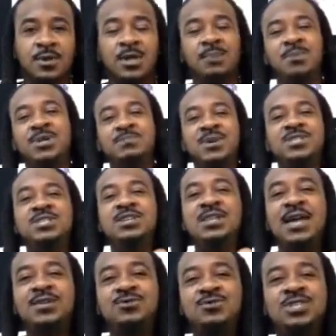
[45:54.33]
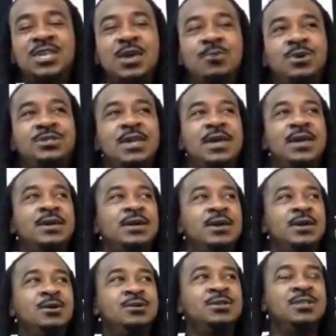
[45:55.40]
But see, like you say with that,
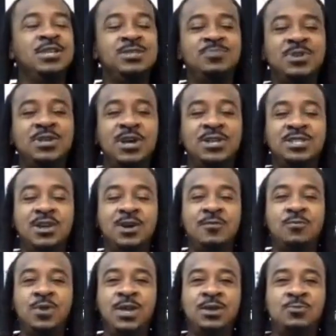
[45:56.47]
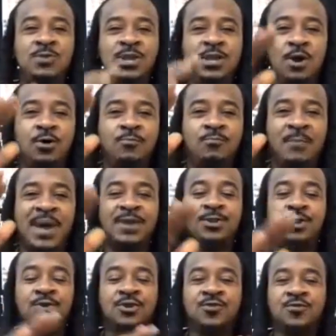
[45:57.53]
just because we
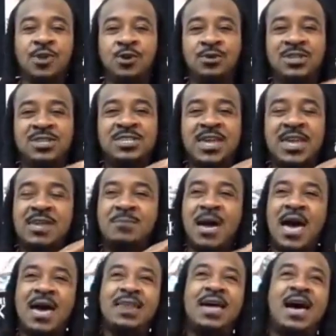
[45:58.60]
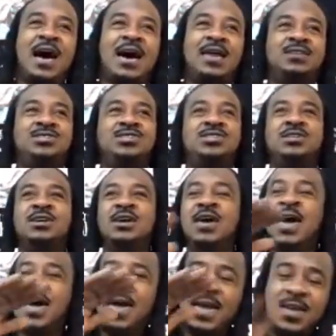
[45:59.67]
don't agree on the same ideology.
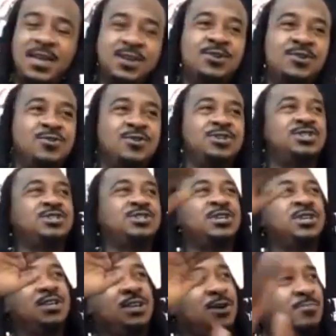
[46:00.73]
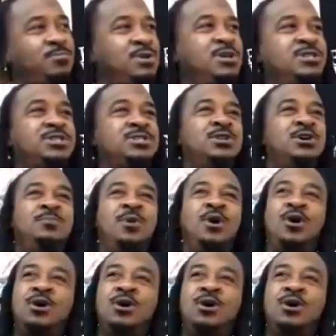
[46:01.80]
I ain't a Christian, he a Muslim, all